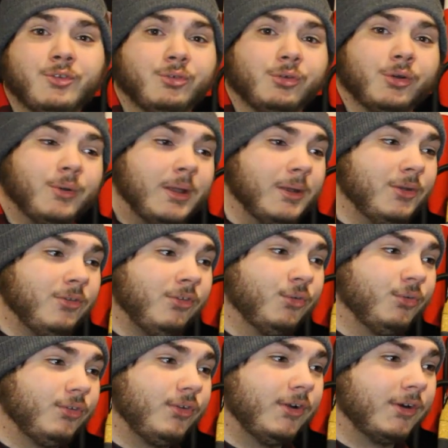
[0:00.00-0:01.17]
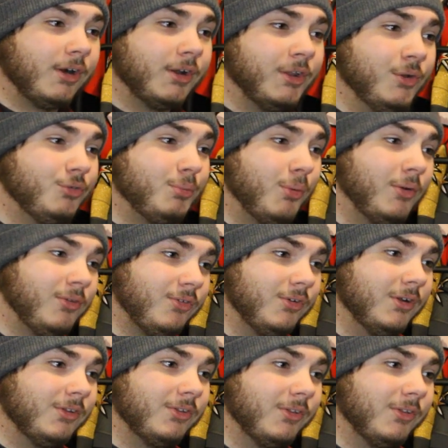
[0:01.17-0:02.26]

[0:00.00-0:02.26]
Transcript: Drew and Stutzla are on huge point streaks,